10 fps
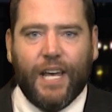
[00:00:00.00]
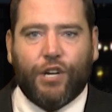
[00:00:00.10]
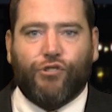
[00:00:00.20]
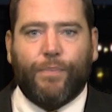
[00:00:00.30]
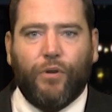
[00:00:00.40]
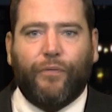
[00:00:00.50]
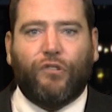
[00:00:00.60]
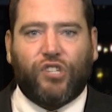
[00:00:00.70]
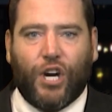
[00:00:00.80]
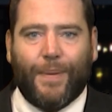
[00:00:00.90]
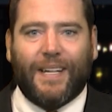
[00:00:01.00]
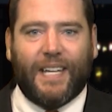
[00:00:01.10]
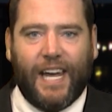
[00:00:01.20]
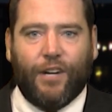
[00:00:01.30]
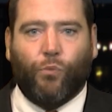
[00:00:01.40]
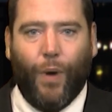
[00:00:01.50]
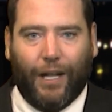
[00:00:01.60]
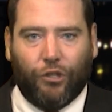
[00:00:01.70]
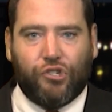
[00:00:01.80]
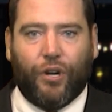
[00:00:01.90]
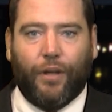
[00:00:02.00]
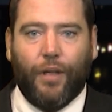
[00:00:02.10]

to remove Chairman Dan Welch.